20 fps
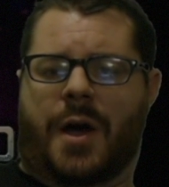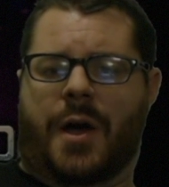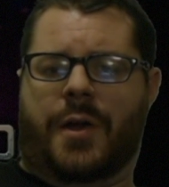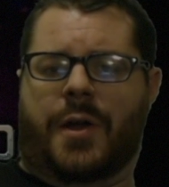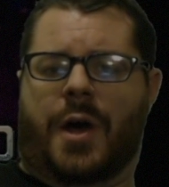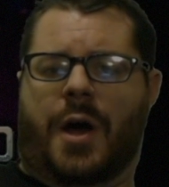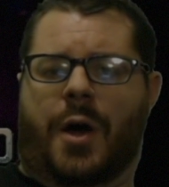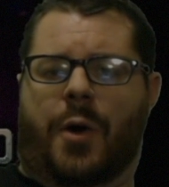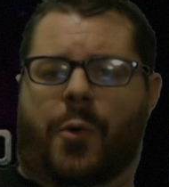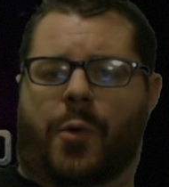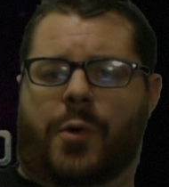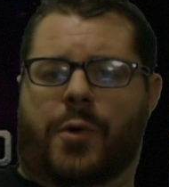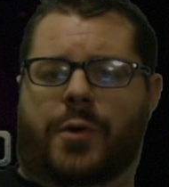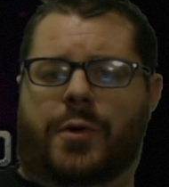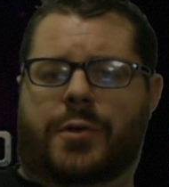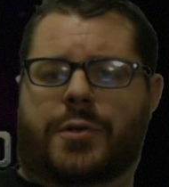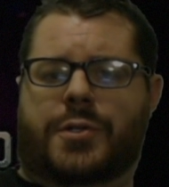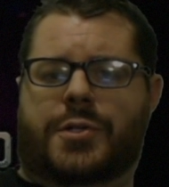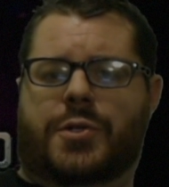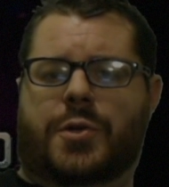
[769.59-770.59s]
on
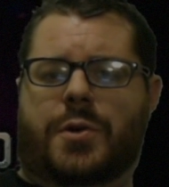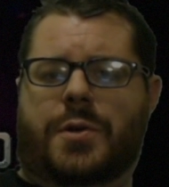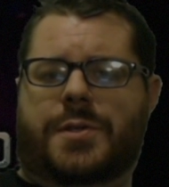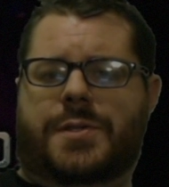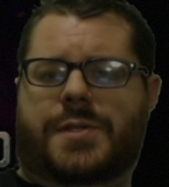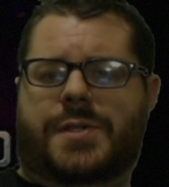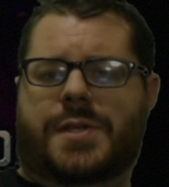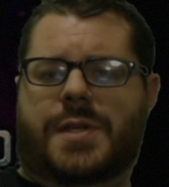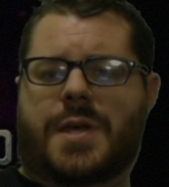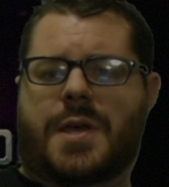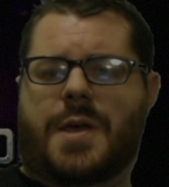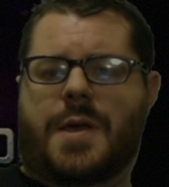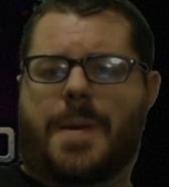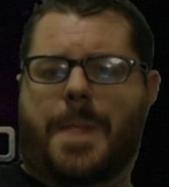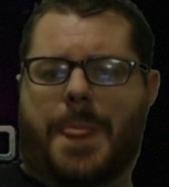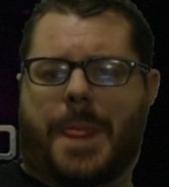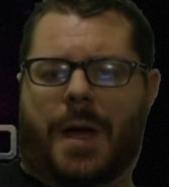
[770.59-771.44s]
our shirts